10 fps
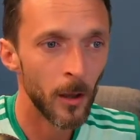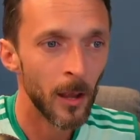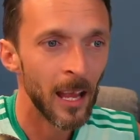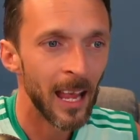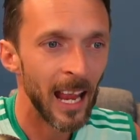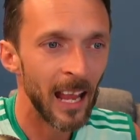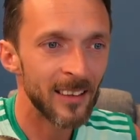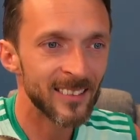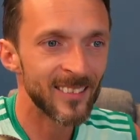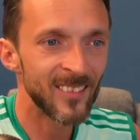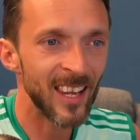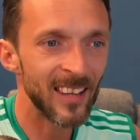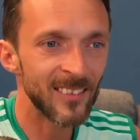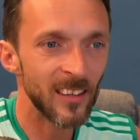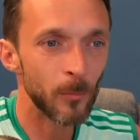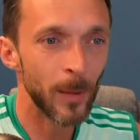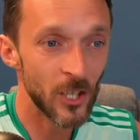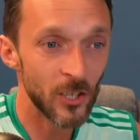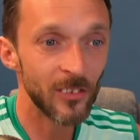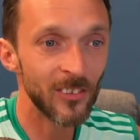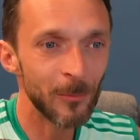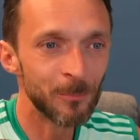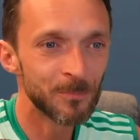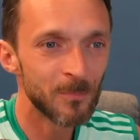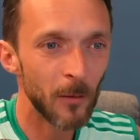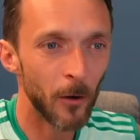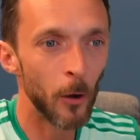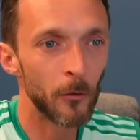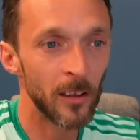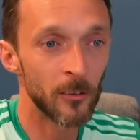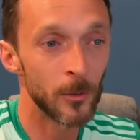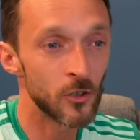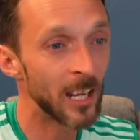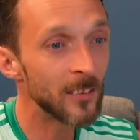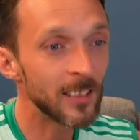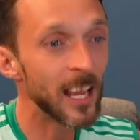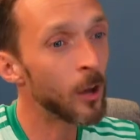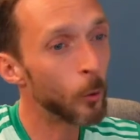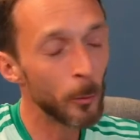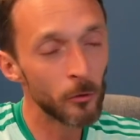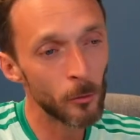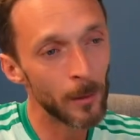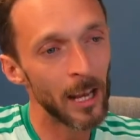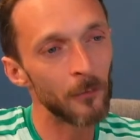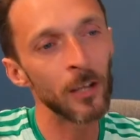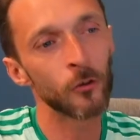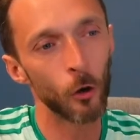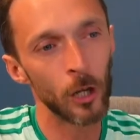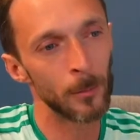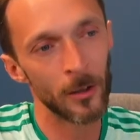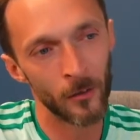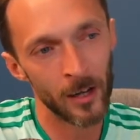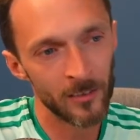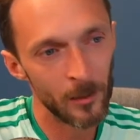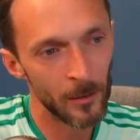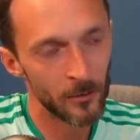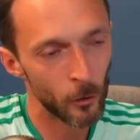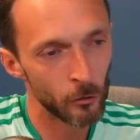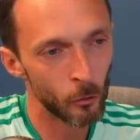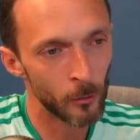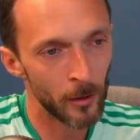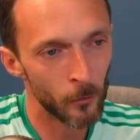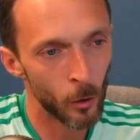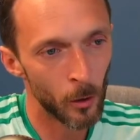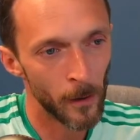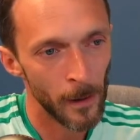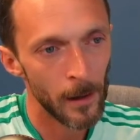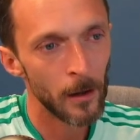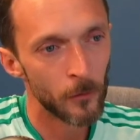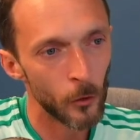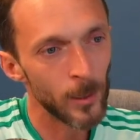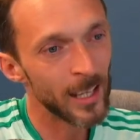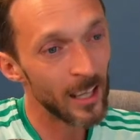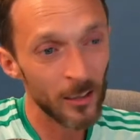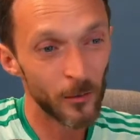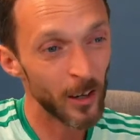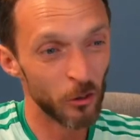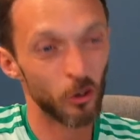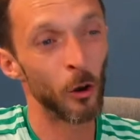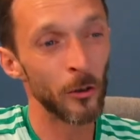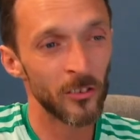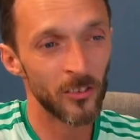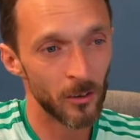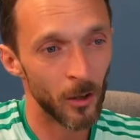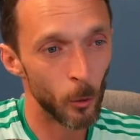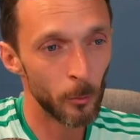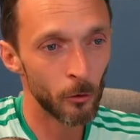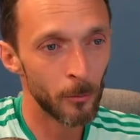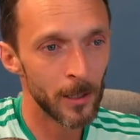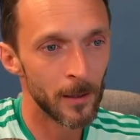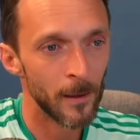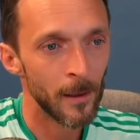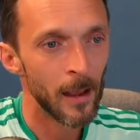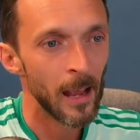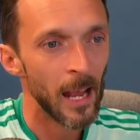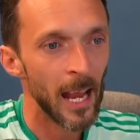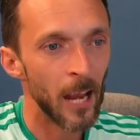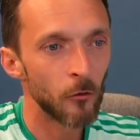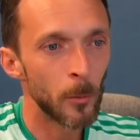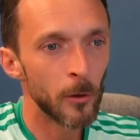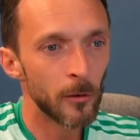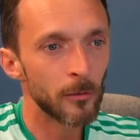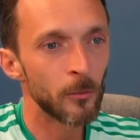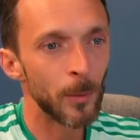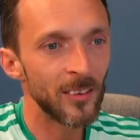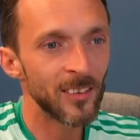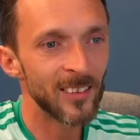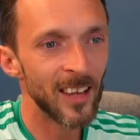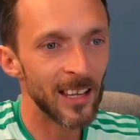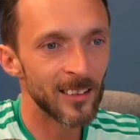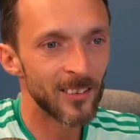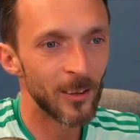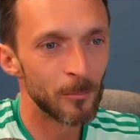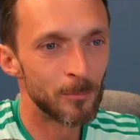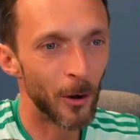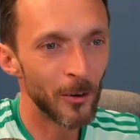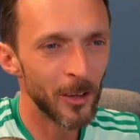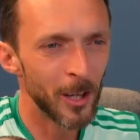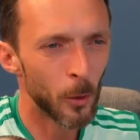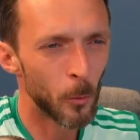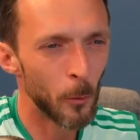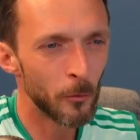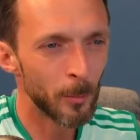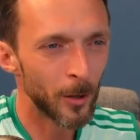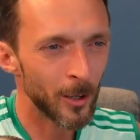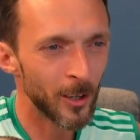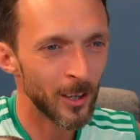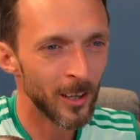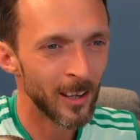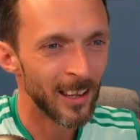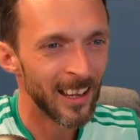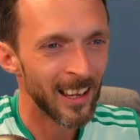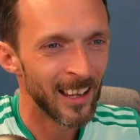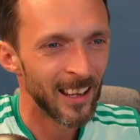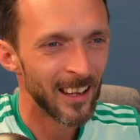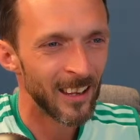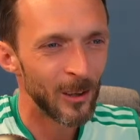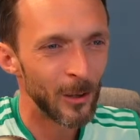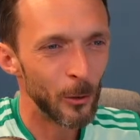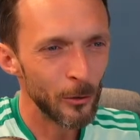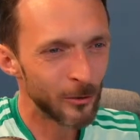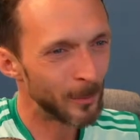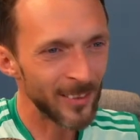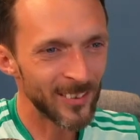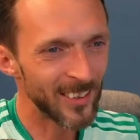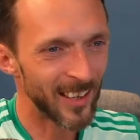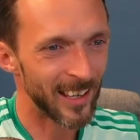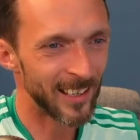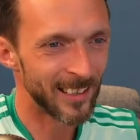That's a tasty specialist team for how things have been trending. Yeah, I hope so, man. I think you're talking about the rare team. It's Gusto that I've got for the weekend. Fingers crossed. I hope so, man. Rumours of Space Cadet to Burnley or Wolfsburg. Who's Space Cadet?